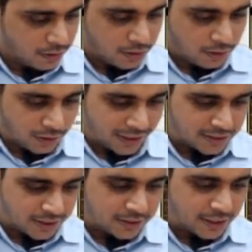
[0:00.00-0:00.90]
Now let's
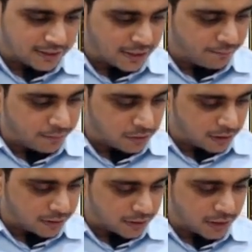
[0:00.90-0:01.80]
read the example, so
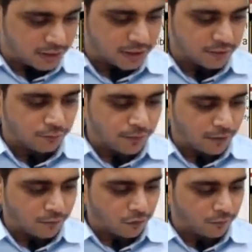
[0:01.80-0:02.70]
then this content would be
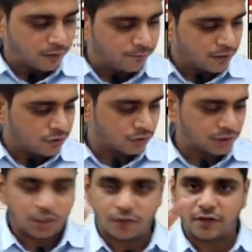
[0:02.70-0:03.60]
over. So till
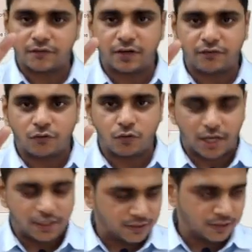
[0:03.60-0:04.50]
now we have done 4
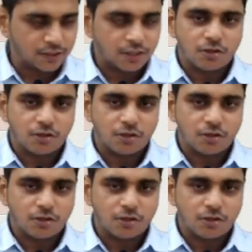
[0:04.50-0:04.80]
answers.